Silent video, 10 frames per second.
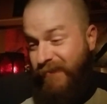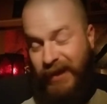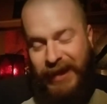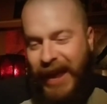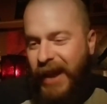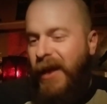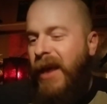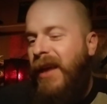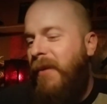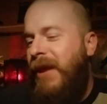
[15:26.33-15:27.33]
again,
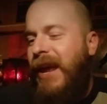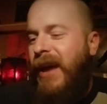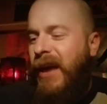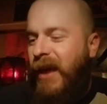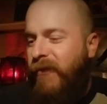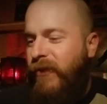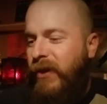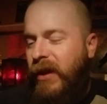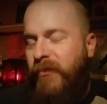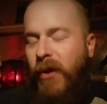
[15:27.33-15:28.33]
I
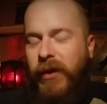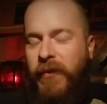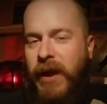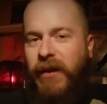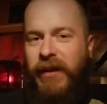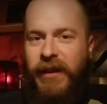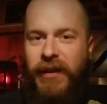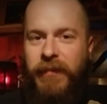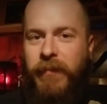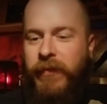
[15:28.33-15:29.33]
feel like a broken record
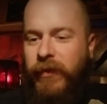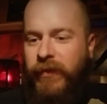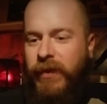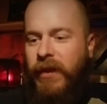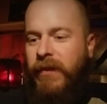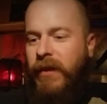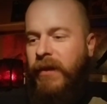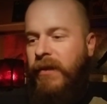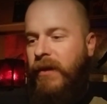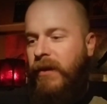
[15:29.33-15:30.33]
here. Just
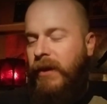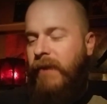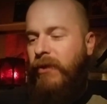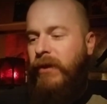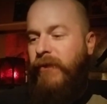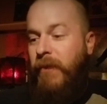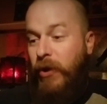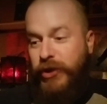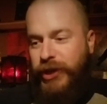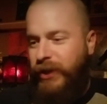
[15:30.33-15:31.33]
the level of
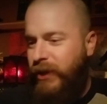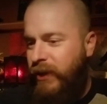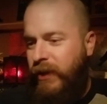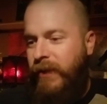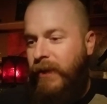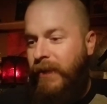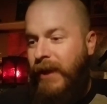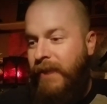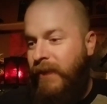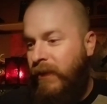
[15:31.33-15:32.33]
emotion,
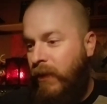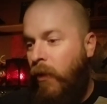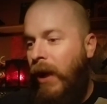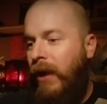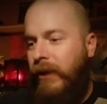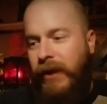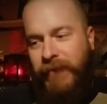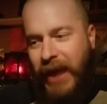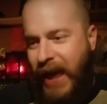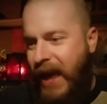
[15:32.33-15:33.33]
the quality
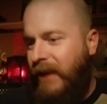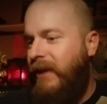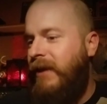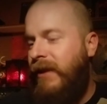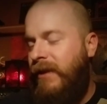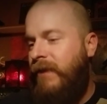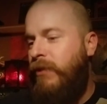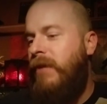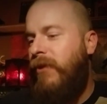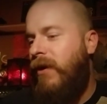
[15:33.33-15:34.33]
of the acting that these
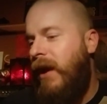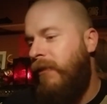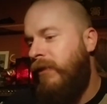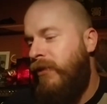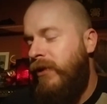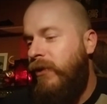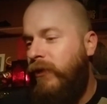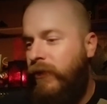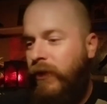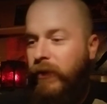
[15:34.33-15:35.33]
people are able to
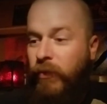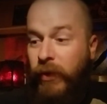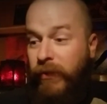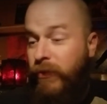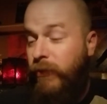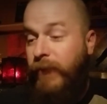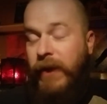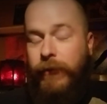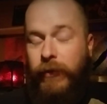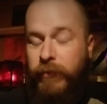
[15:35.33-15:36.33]
produce just through
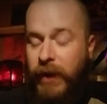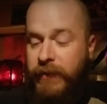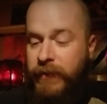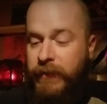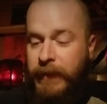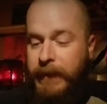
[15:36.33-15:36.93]
facial expressions.